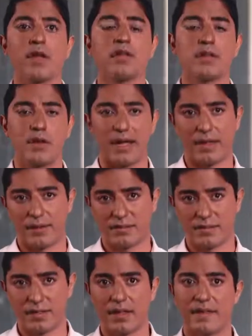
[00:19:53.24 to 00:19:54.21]
Okay,
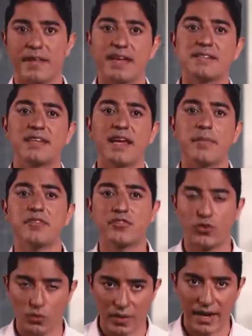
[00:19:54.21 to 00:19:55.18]
listen, the exam is
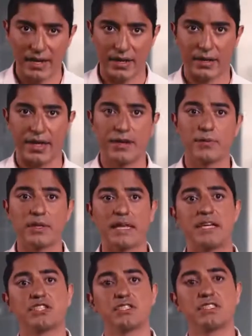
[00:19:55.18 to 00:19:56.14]
graded in
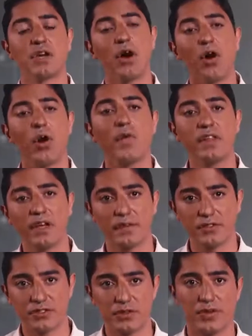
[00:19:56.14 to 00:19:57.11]
relation to all the
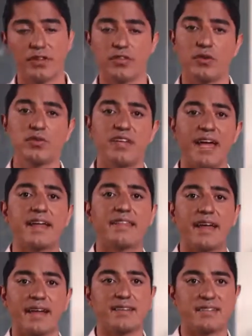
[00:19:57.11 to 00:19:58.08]
other students who take
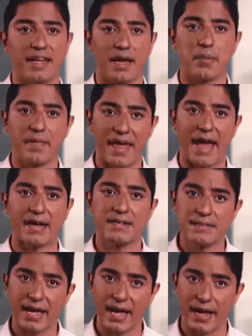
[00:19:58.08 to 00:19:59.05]
that exam
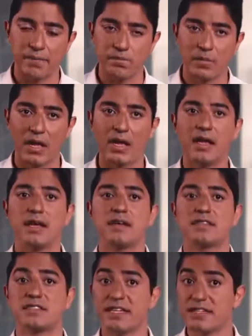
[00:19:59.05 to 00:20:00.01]
that day.
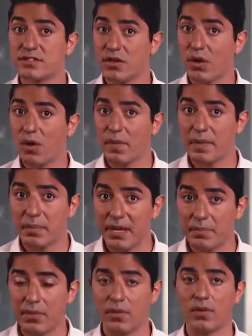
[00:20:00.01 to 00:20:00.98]
Since all the
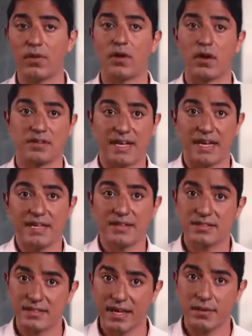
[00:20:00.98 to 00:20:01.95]
people are taking
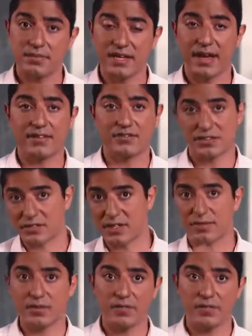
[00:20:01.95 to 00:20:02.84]
the same test, just different